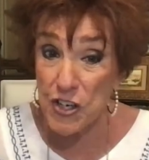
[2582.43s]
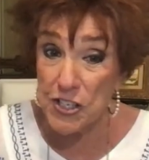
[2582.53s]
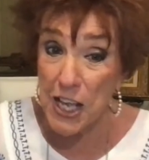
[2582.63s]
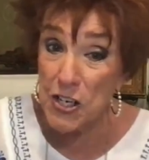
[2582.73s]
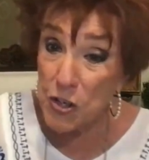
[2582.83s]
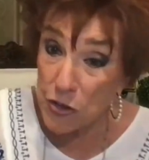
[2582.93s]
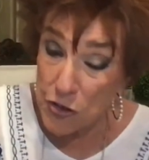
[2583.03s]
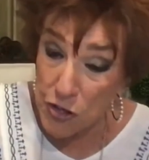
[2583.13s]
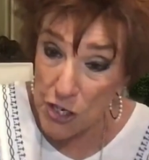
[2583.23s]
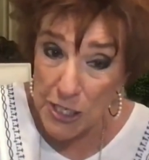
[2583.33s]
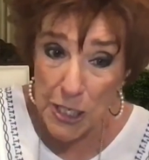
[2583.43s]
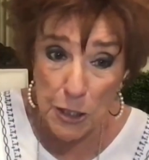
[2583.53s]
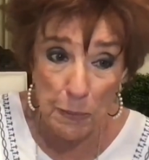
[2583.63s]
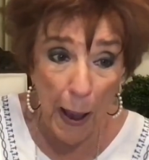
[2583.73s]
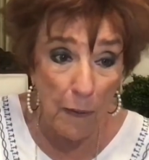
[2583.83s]
he said, You're just
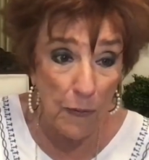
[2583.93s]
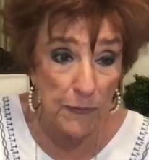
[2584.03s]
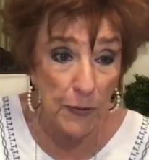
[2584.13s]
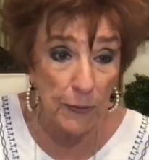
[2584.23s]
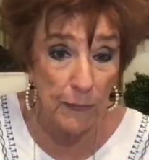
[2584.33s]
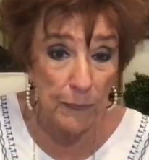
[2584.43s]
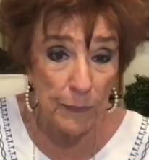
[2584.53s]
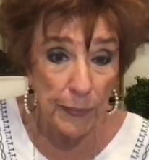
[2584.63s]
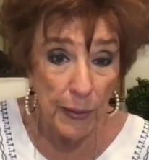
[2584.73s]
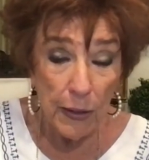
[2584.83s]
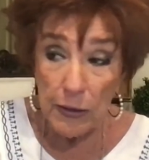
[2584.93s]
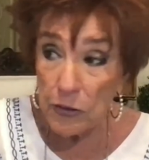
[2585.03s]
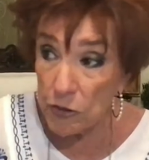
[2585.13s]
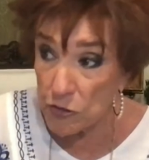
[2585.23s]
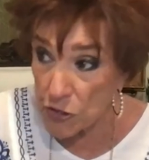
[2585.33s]
as powerful.
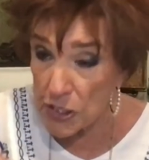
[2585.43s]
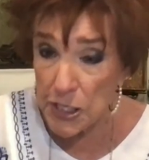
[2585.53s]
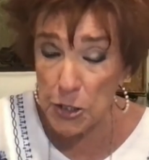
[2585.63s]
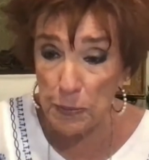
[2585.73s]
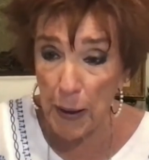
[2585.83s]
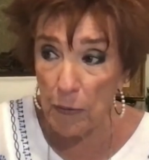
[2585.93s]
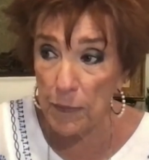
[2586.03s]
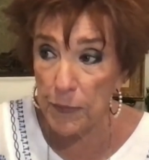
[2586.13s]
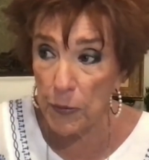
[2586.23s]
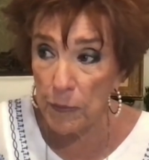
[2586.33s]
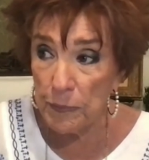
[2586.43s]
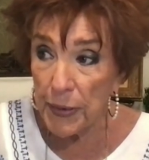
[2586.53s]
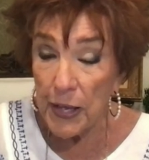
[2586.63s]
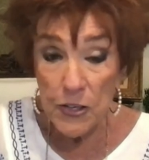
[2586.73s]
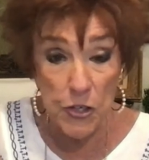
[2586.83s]
You're just as powerful
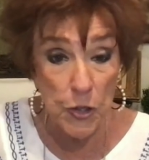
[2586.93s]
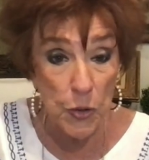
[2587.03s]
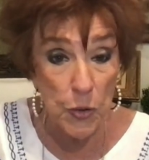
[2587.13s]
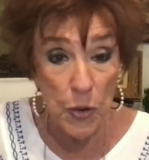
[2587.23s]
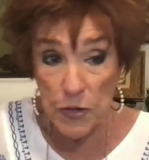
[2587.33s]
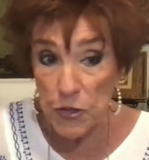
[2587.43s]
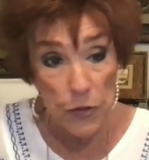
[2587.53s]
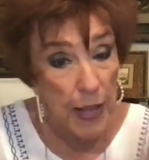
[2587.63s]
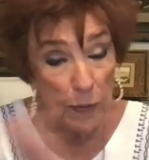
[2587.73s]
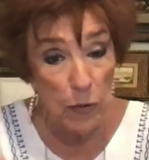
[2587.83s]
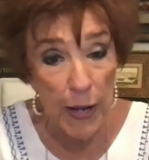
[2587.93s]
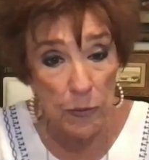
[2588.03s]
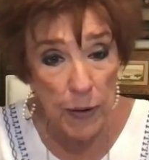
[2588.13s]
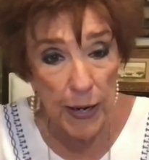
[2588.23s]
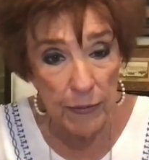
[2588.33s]
to turn that right
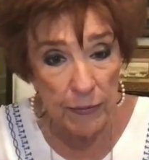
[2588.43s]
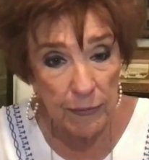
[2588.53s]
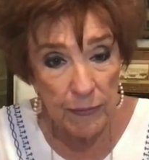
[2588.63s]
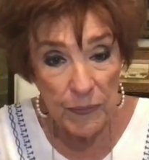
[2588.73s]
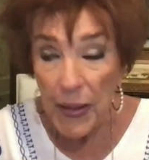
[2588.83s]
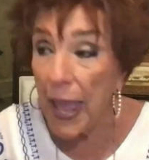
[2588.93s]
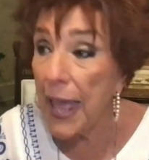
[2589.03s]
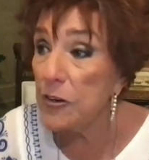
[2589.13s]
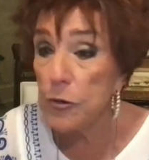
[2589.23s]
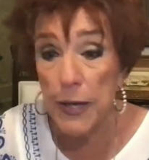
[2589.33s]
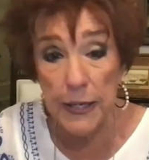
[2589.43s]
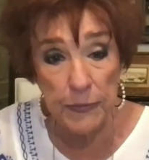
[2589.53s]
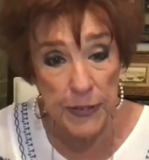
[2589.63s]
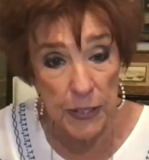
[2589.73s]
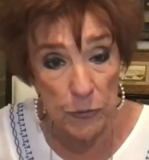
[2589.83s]
around and create
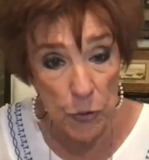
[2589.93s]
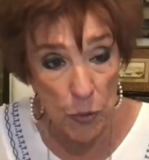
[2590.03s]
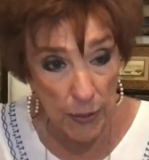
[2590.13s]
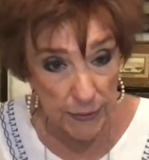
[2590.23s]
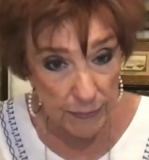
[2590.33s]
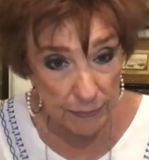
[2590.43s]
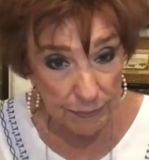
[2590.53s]
everything you want.